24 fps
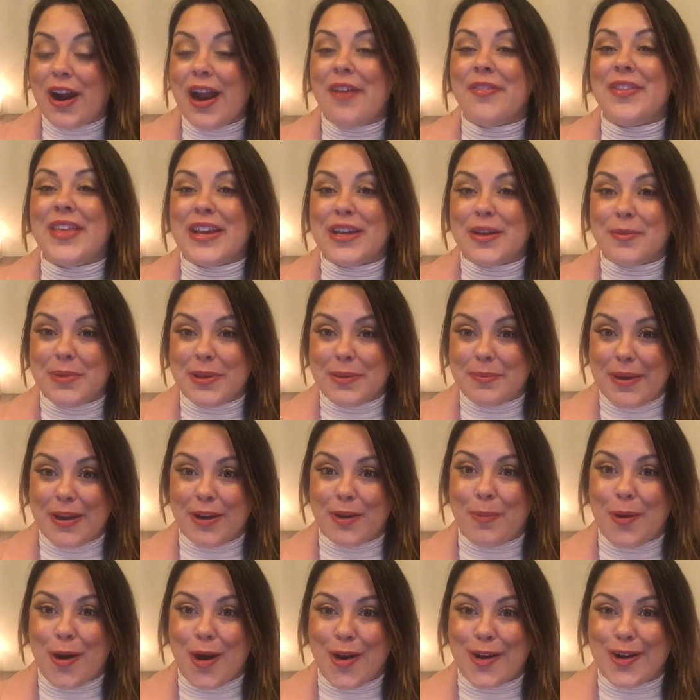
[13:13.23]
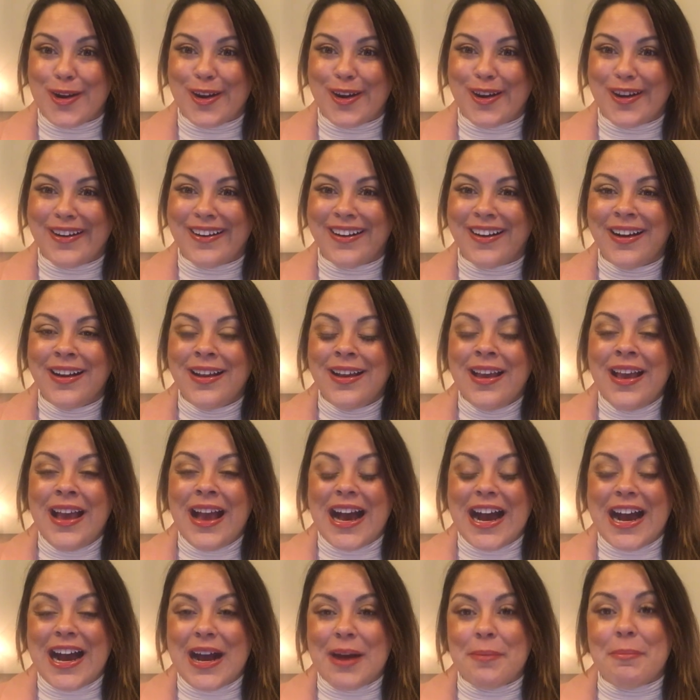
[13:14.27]
how they could be a better partner,
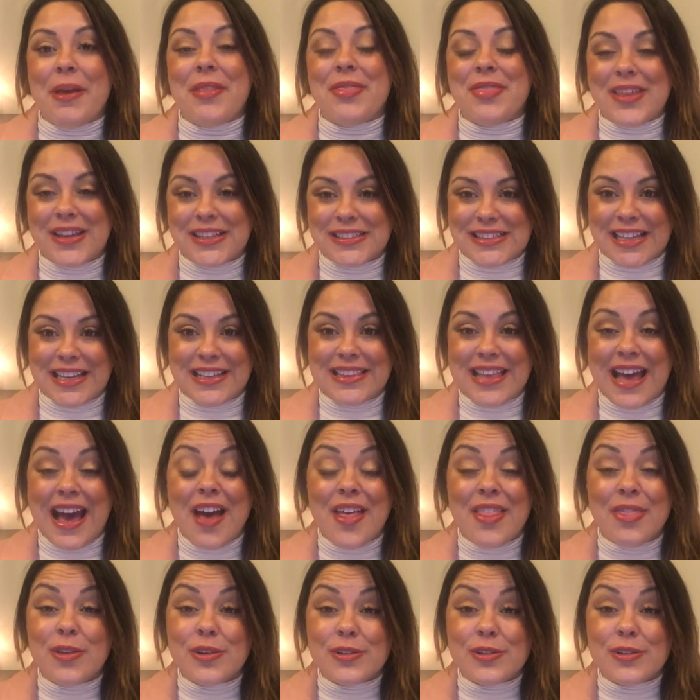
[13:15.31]
and things like that.